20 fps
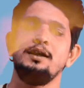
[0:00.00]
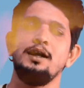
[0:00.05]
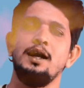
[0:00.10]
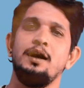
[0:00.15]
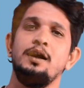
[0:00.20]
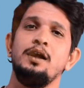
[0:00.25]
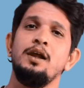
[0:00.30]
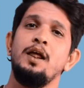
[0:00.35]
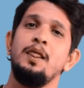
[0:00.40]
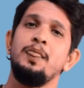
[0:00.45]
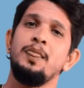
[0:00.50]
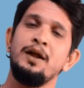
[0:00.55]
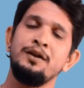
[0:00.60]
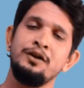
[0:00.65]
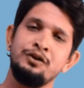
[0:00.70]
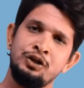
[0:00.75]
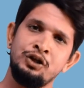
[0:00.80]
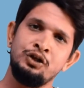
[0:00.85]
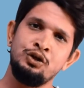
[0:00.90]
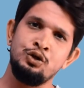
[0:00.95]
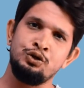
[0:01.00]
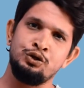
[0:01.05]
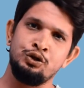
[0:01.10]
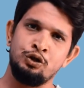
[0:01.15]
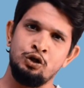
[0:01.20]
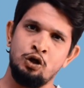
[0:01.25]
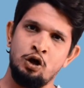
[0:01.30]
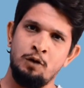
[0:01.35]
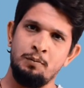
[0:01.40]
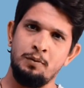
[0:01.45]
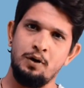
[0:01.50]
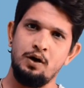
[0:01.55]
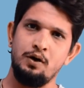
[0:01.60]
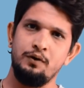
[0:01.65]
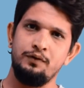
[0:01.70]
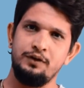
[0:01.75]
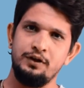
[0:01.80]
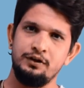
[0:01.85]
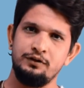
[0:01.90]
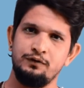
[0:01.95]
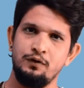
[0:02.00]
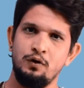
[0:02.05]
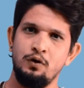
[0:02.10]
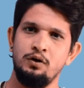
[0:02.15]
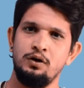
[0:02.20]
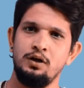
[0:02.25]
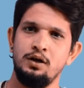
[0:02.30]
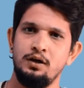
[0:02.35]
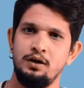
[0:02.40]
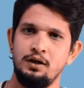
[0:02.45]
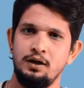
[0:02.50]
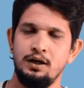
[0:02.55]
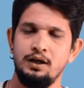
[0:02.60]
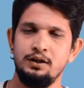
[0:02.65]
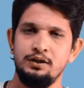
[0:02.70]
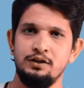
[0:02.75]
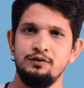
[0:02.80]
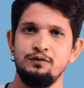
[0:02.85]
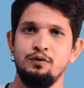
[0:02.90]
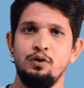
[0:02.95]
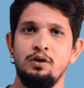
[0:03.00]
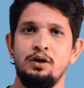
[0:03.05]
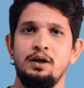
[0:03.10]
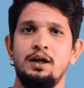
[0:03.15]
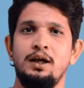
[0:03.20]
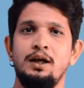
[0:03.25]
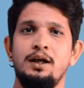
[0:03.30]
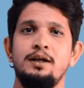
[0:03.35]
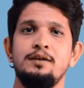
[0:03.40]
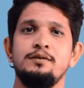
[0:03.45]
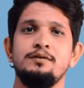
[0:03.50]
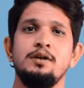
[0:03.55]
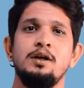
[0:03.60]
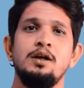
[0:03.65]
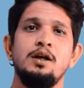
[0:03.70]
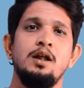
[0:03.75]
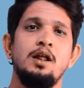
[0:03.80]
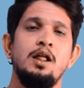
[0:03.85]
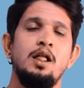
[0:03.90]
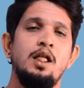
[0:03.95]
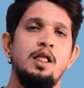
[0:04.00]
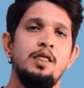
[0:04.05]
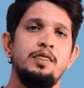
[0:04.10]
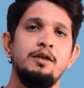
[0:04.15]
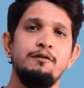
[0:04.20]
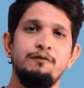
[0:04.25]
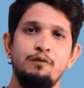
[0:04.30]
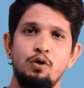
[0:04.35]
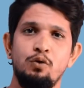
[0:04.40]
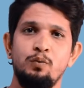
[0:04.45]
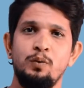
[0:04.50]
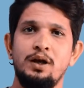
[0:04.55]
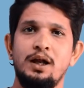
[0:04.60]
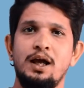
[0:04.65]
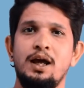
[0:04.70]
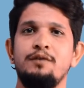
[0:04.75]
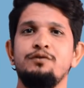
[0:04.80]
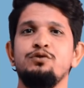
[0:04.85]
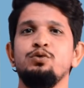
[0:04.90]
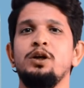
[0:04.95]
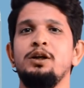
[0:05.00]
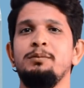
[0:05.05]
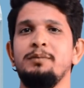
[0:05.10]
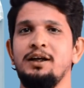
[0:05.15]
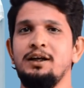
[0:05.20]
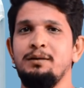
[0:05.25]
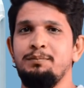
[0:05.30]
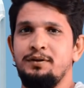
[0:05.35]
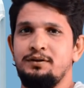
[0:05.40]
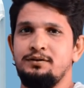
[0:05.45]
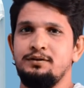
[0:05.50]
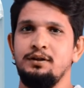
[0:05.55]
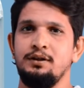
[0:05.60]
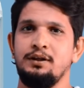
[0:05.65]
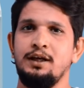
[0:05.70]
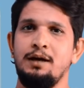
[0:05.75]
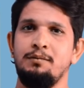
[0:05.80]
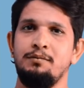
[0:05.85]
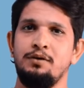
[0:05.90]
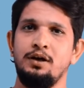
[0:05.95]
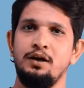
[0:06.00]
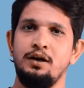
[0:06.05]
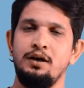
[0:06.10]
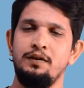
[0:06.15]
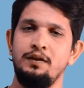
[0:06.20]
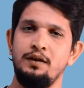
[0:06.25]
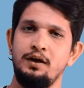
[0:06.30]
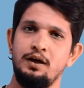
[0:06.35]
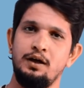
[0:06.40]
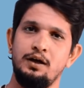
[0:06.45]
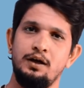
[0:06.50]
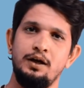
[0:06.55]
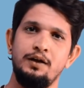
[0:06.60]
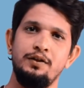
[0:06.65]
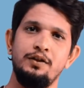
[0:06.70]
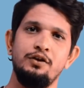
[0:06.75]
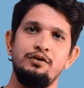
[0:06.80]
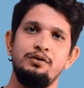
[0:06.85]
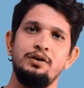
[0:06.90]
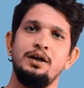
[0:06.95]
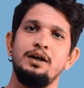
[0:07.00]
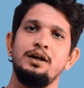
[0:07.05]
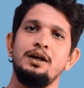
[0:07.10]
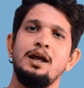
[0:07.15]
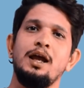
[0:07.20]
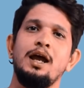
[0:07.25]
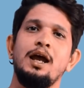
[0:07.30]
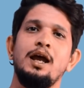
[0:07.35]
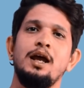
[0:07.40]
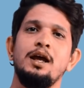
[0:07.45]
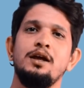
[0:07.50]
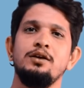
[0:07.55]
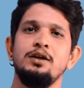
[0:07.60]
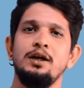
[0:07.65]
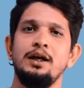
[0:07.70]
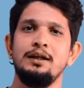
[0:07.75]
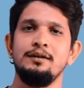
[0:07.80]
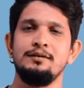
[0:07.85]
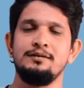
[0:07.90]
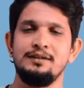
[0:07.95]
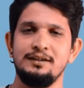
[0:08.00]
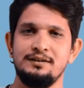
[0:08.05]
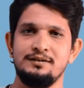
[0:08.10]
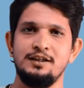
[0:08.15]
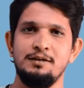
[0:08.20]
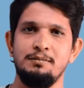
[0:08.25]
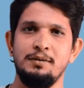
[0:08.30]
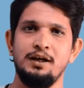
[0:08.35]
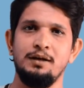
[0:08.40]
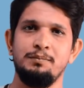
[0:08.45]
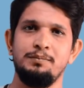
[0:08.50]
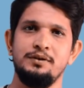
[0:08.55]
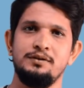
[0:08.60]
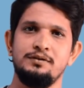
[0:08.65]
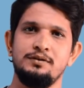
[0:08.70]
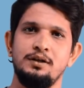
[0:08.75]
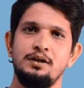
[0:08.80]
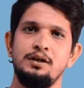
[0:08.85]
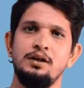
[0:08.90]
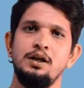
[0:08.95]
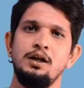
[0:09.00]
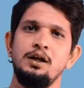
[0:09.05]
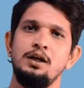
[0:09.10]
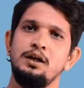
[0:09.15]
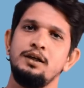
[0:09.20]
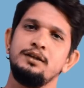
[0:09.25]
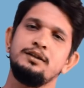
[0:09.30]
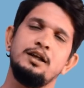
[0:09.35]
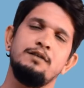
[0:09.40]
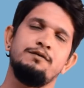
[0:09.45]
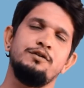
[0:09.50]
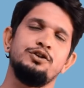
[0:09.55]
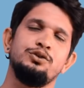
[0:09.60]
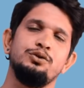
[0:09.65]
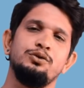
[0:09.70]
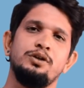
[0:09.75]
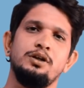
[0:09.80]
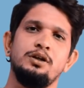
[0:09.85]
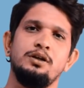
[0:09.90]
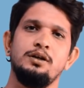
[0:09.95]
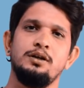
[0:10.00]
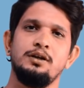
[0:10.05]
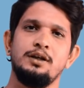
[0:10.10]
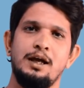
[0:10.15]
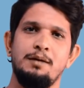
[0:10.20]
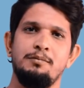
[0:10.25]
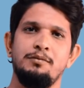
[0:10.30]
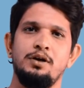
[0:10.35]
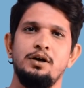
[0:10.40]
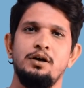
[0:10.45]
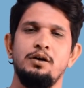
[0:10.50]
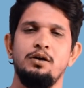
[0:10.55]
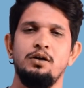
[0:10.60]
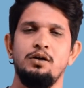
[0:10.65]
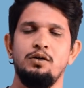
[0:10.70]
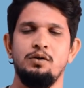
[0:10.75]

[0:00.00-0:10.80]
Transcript: yeah another thing you should know about this phone this phone is the phone will have 20 megapixel camera in, uh, in the rear and 16 megapixel selfie shooter camera